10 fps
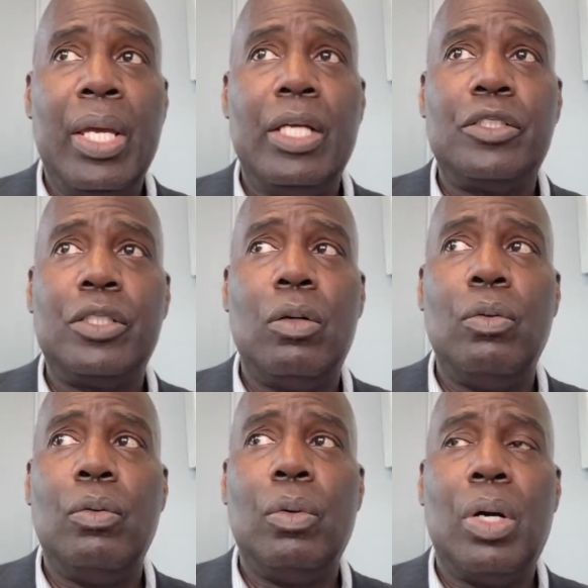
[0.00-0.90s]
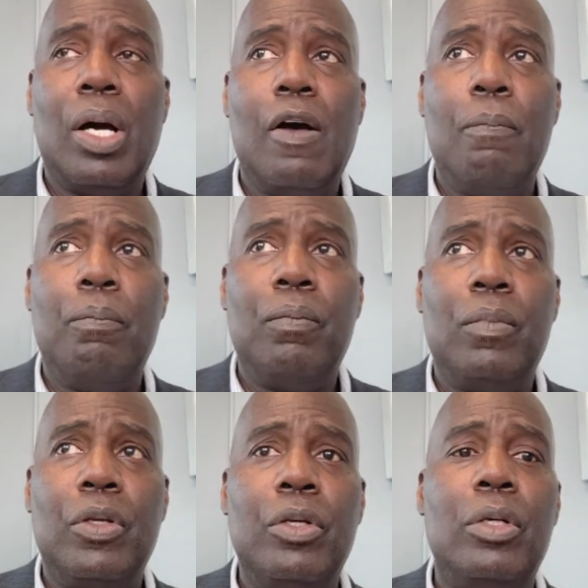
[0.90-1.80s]
And so
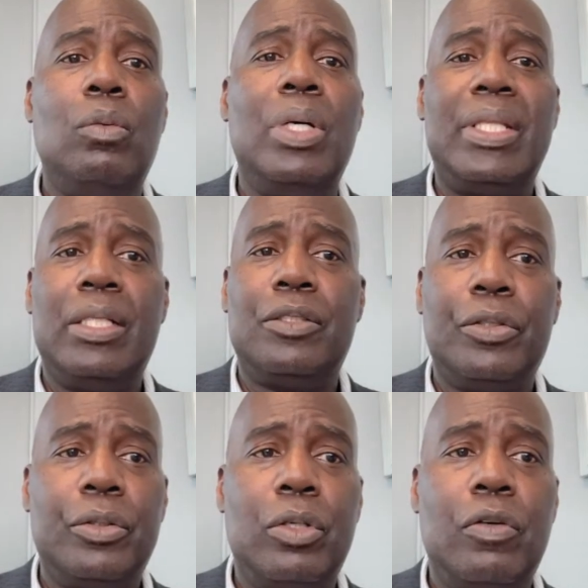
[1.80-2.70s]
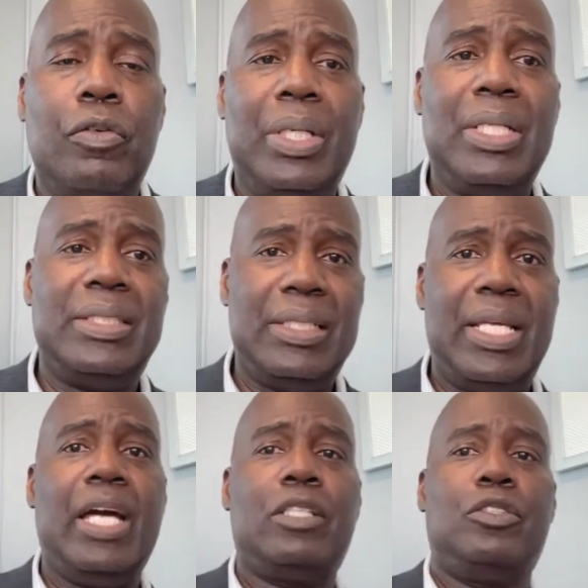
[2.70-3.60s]
you don't want that turnover, because that's
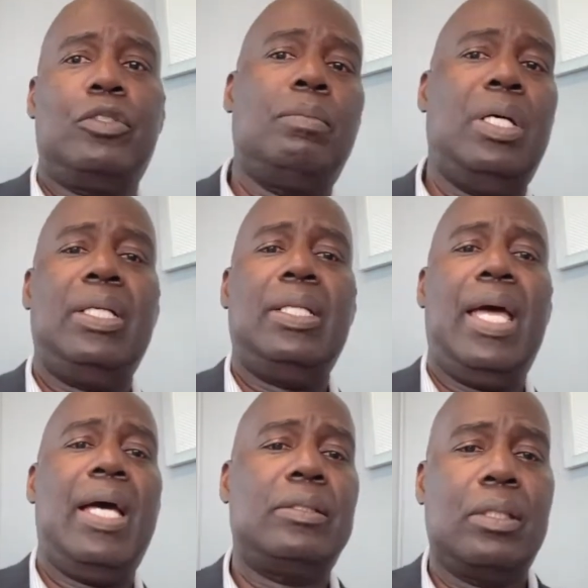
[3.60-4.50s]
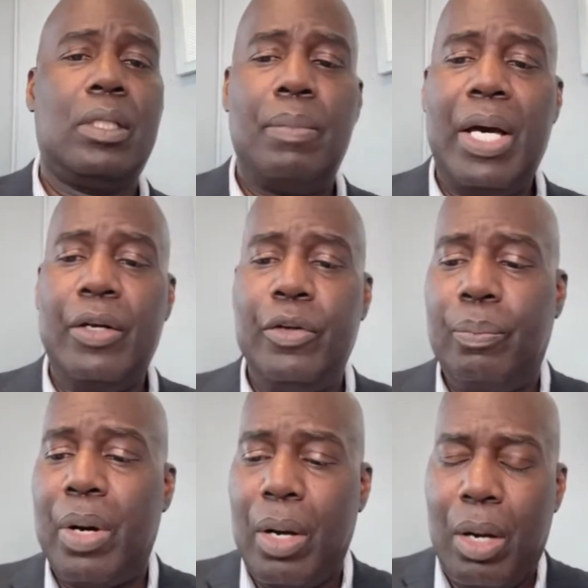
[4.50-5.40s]
extra money that has to come out of
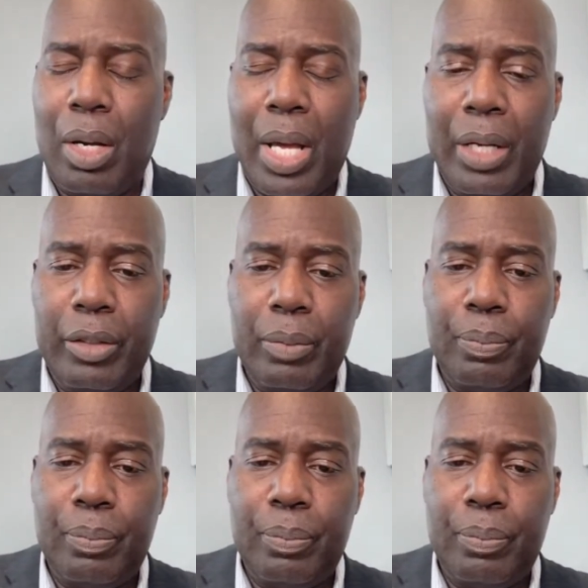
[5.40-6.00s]
your